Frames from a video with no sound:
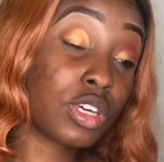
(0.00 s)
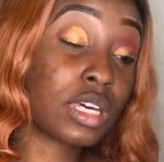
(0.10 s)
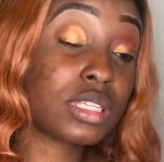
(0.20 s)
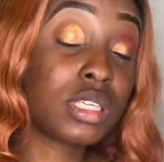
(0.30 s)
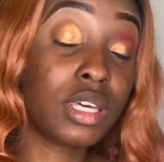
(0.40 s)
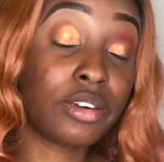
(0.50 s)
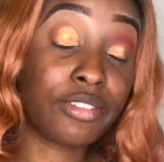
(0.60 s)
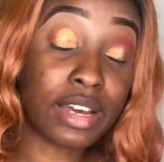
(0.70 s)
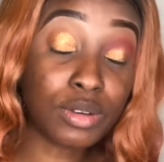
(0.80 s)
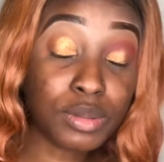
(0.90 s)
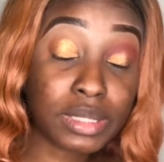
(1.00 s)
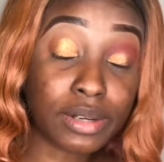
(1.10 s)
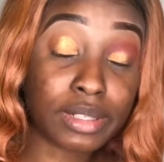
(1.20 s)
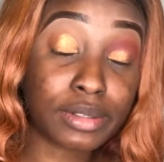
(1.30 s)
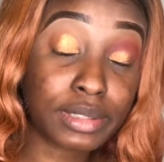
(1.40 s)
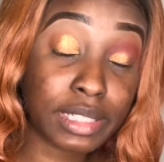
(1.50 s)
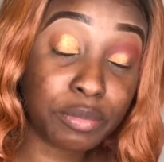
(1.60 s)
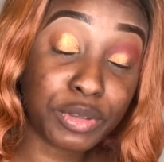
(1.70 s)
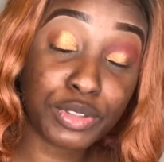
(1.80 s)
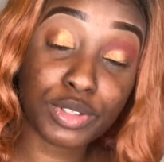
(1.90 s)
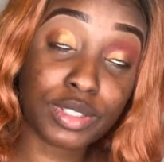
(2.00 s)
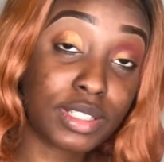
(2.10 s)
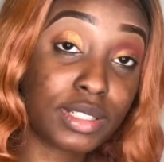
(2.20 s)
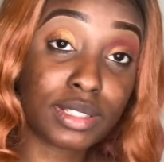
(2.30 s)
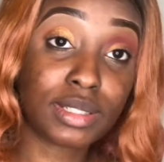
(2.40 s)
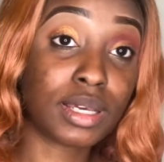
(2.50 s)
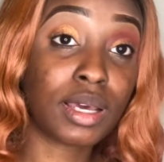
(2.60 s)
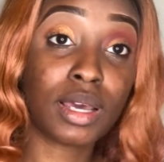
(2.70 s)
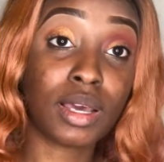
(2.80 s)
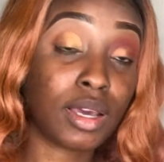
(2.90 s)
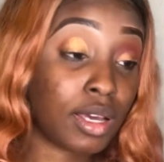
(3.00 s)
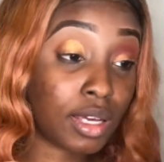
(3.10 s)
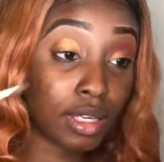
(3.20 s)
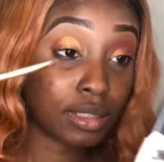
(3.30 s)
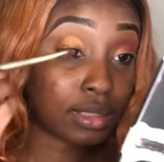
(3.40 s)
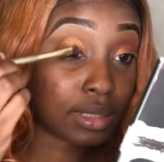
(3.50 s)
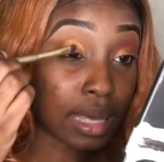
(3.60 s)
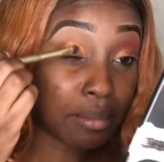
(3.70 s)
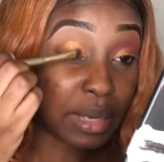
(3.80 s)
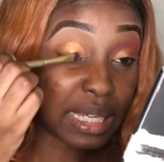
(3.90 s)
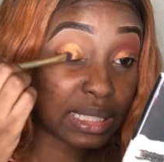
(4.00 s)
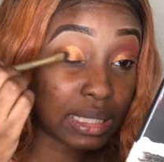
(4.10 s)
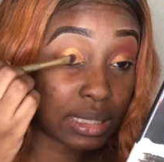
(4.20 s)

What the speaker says: can see, if I look down now to take pictures, it's amazing.